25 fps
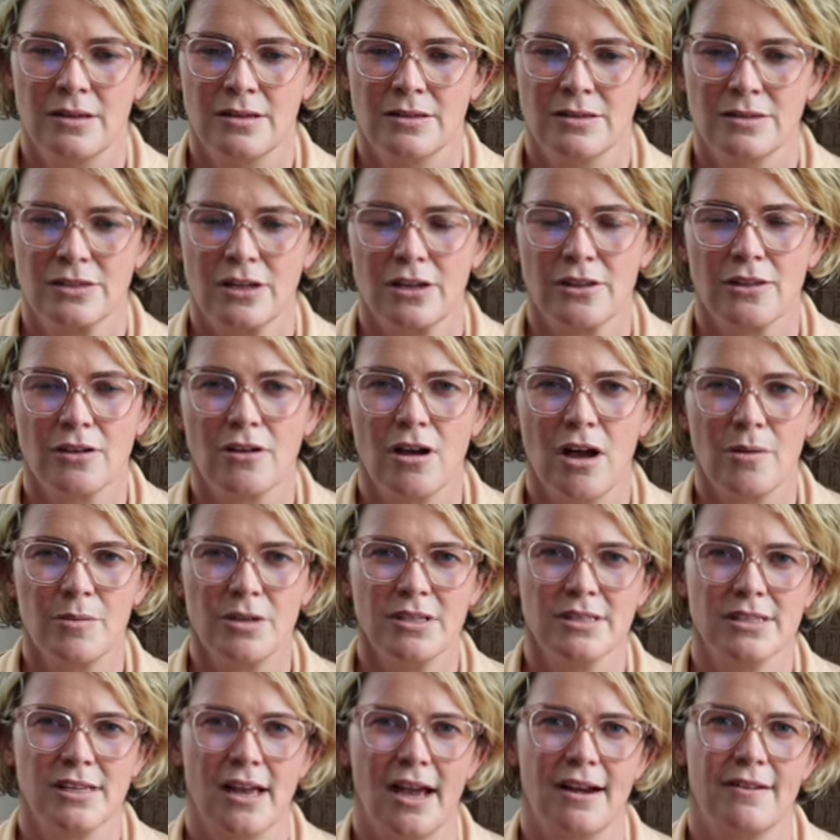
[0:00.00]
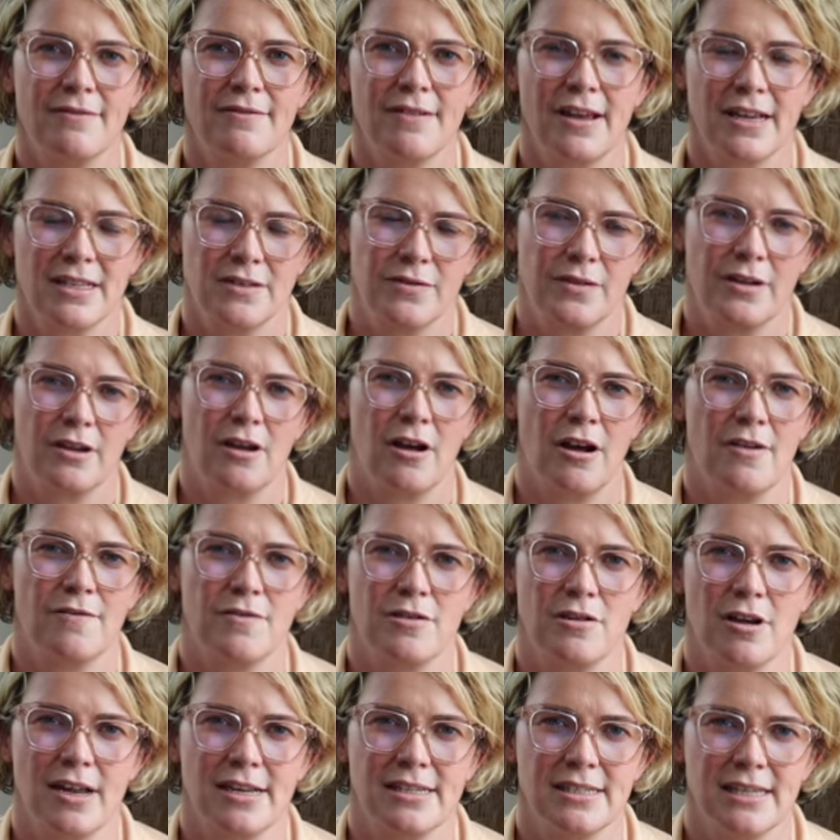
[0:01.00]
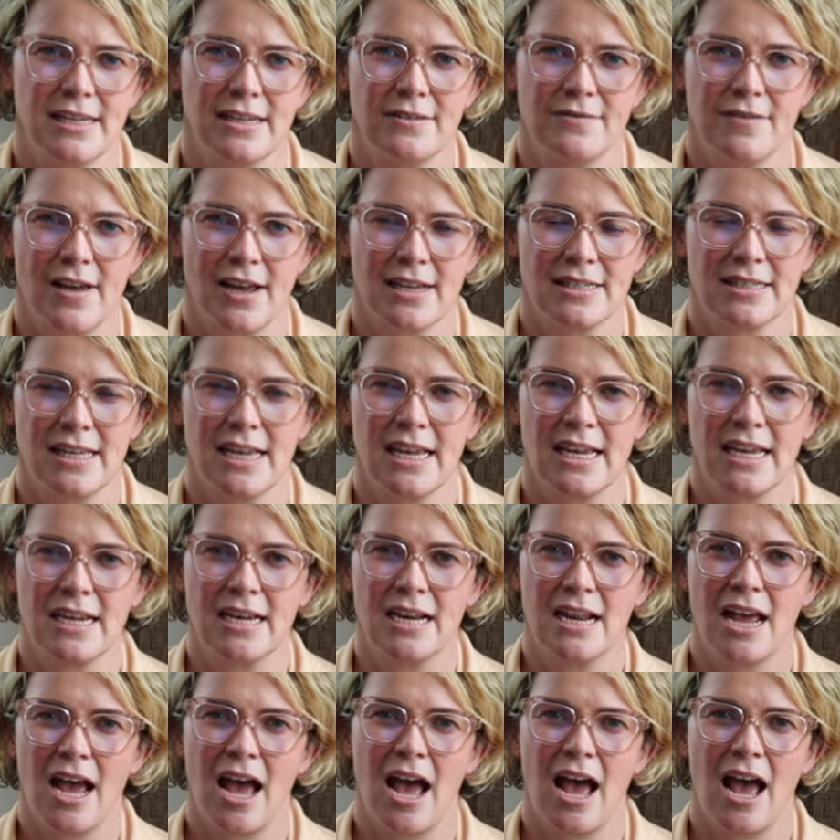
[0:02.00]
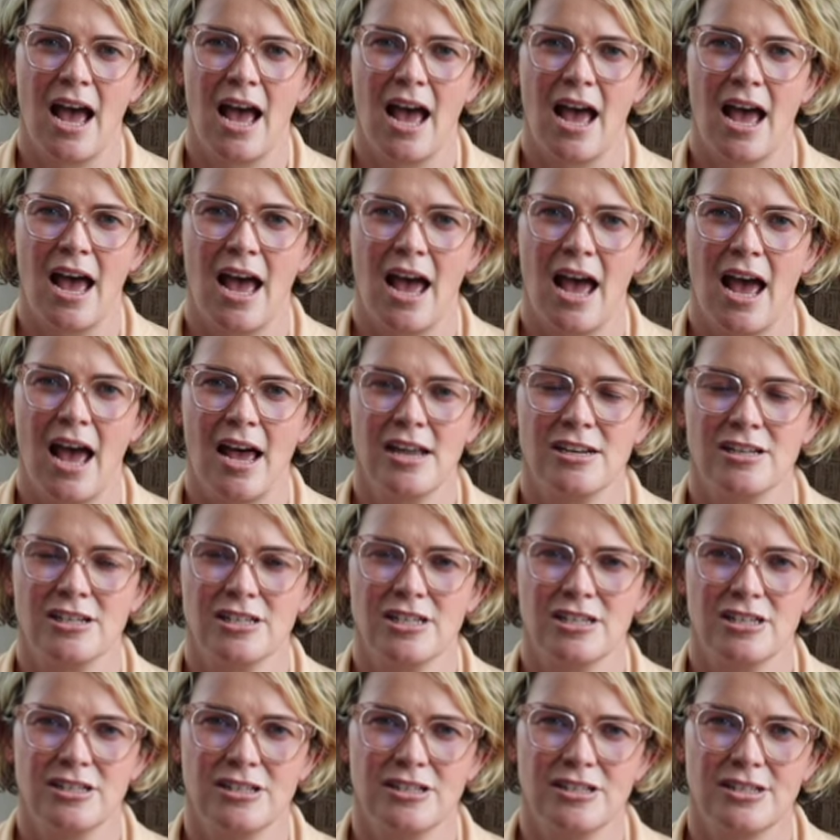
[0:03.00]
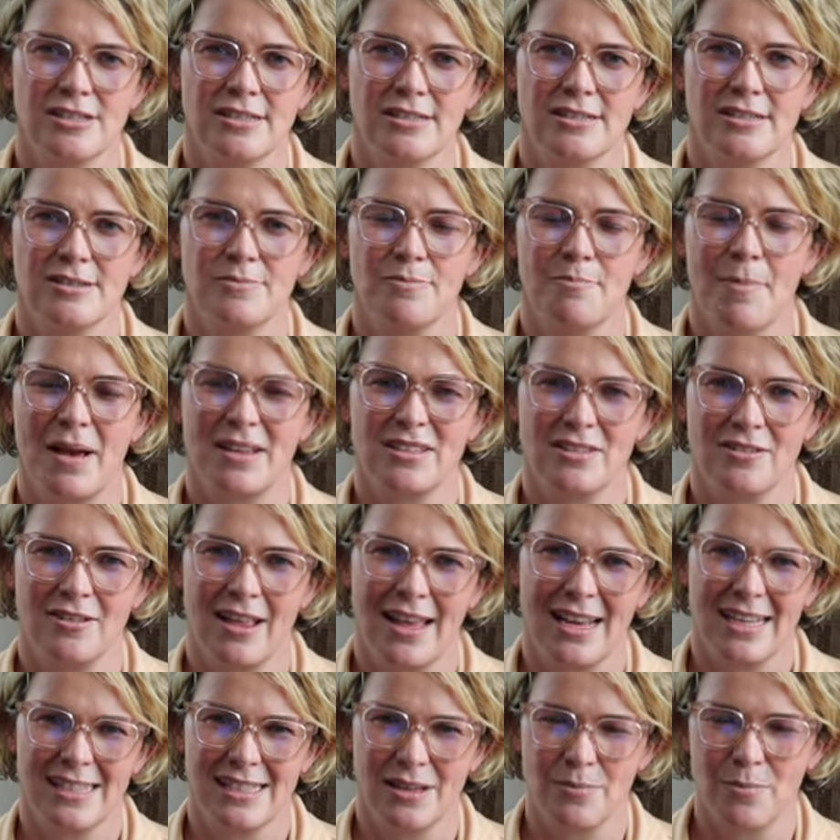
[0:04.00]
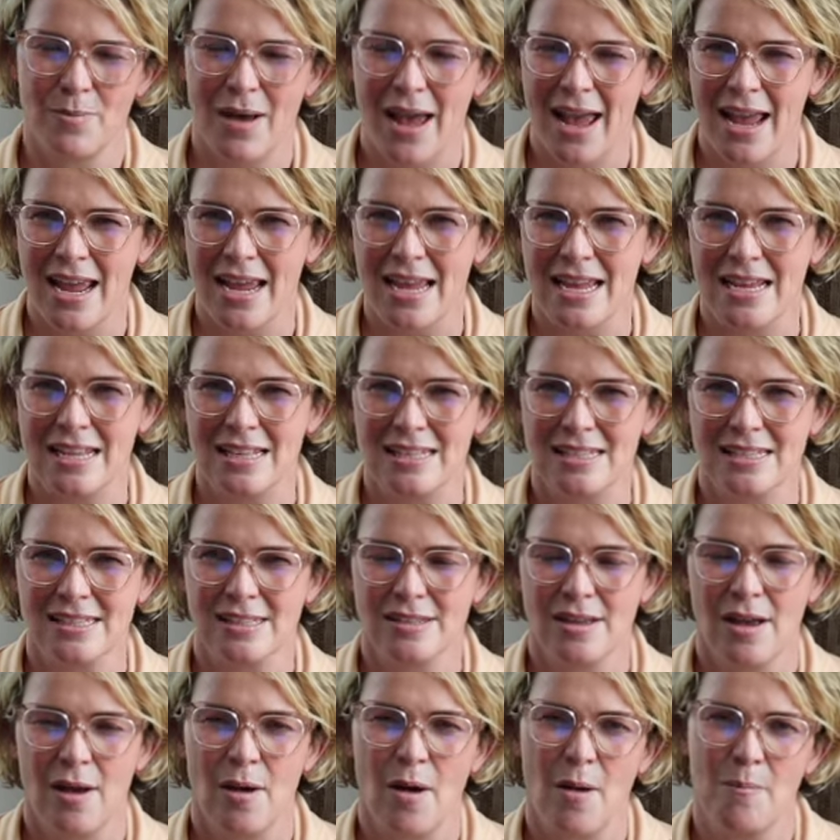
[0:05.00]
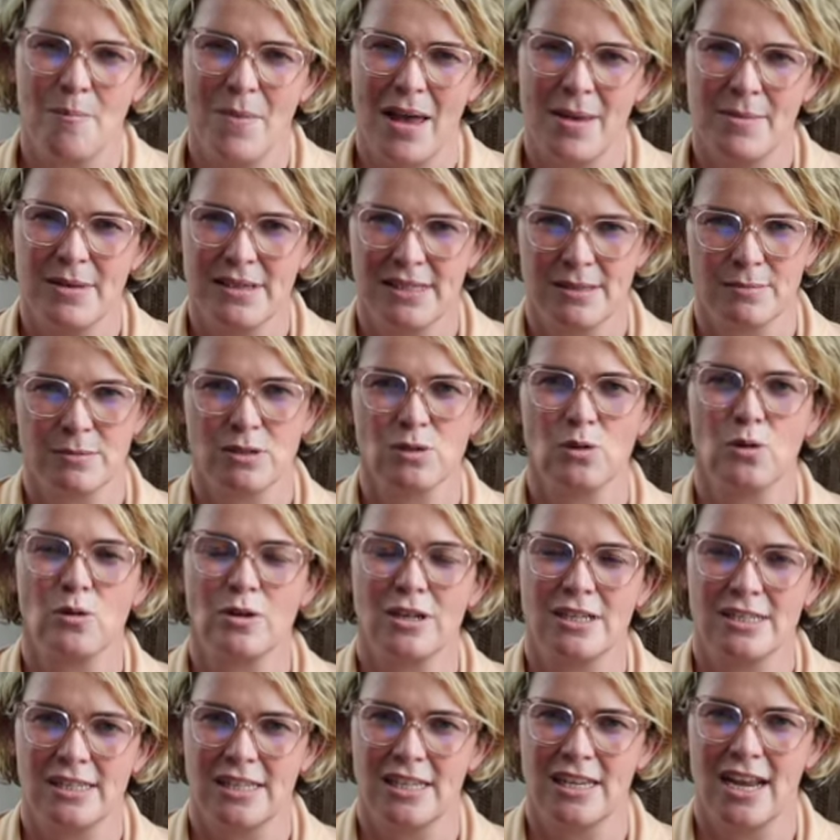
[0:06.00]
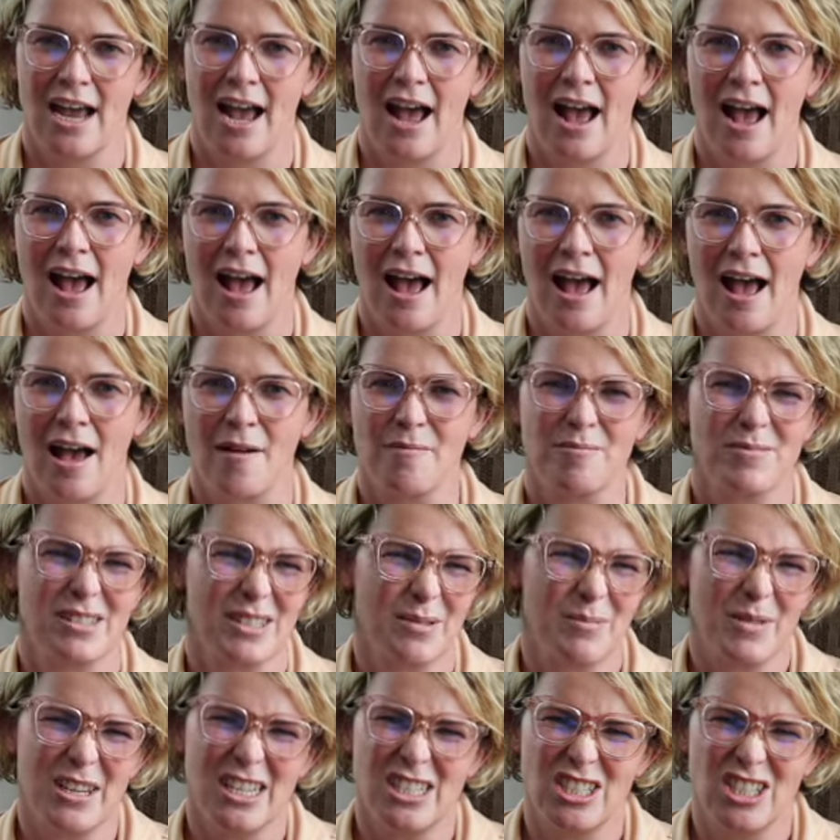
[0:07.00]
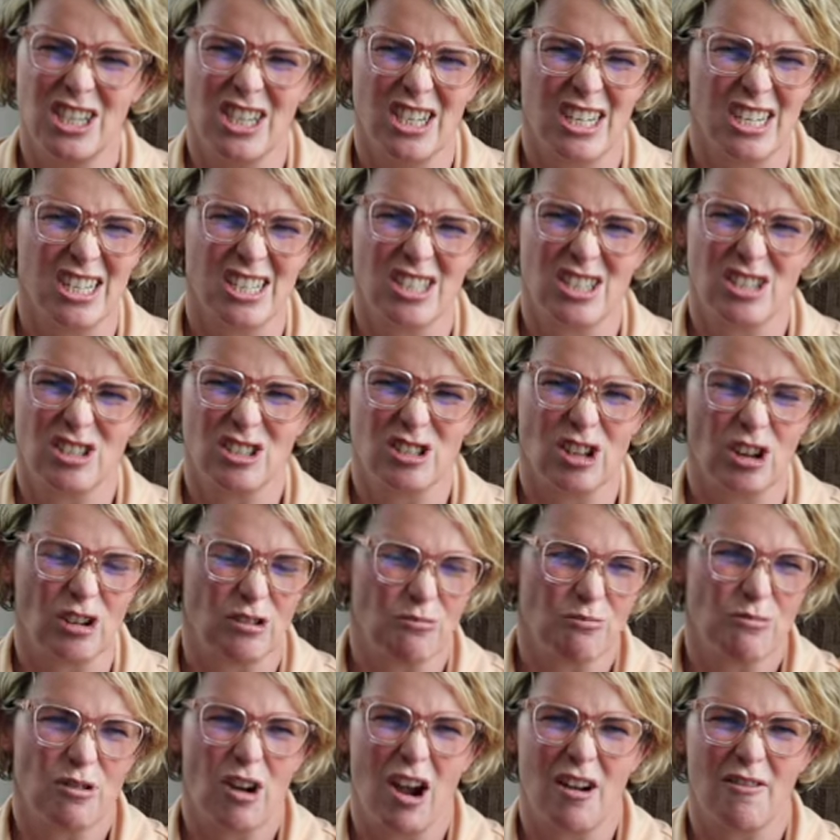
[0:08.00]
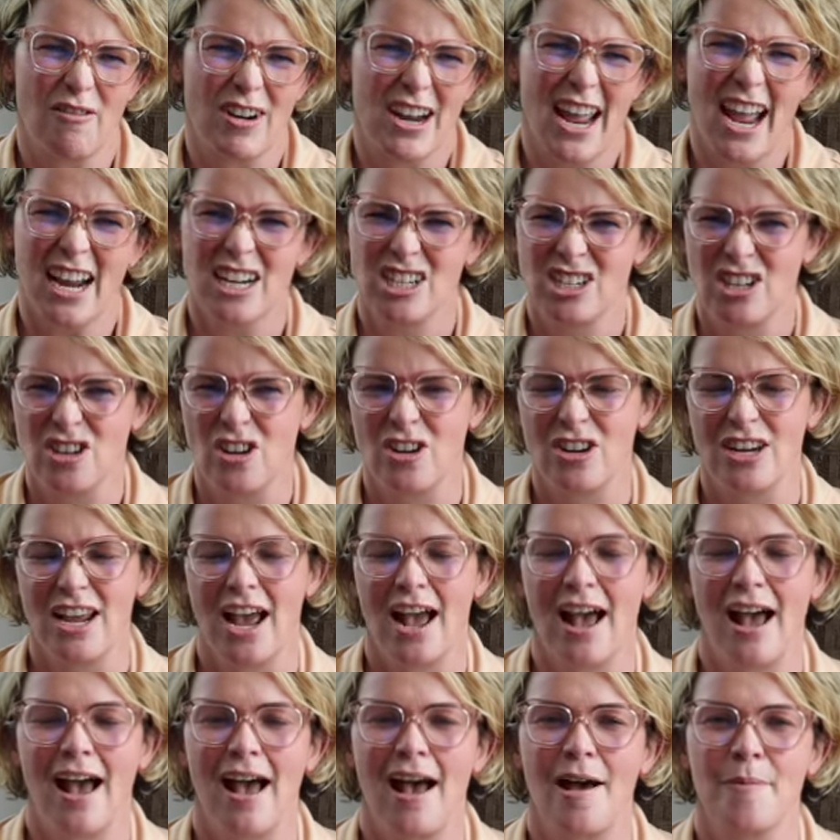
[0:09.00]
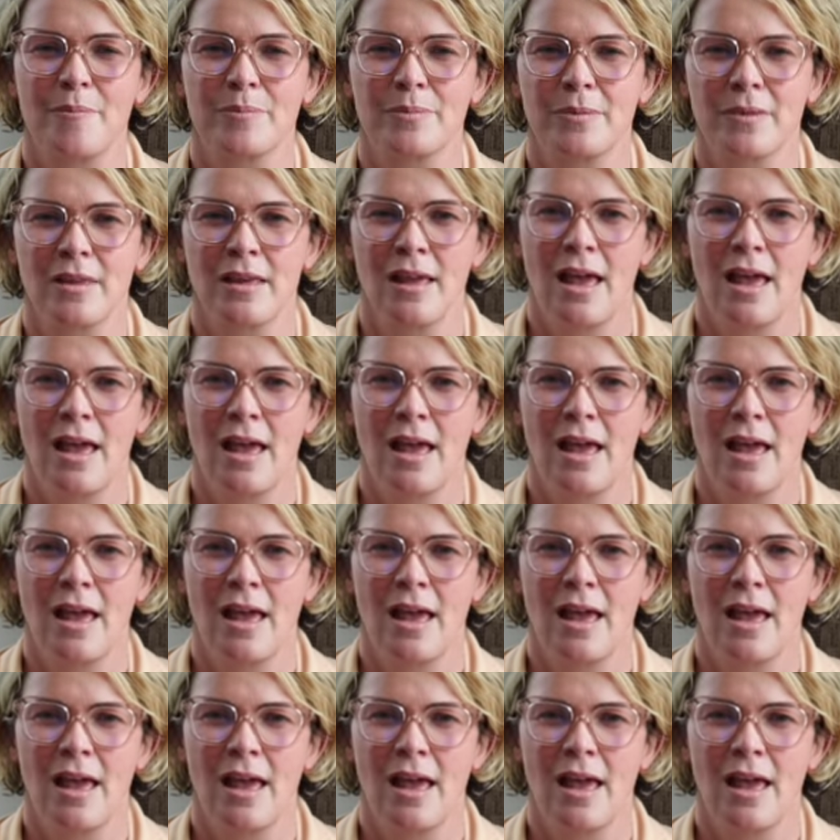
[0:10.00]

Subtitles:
So the common side effects for COVID-19 vaccine are muscle aches and pains, maybe some soreness in your arm, some itchiness, so a reaction on your arm.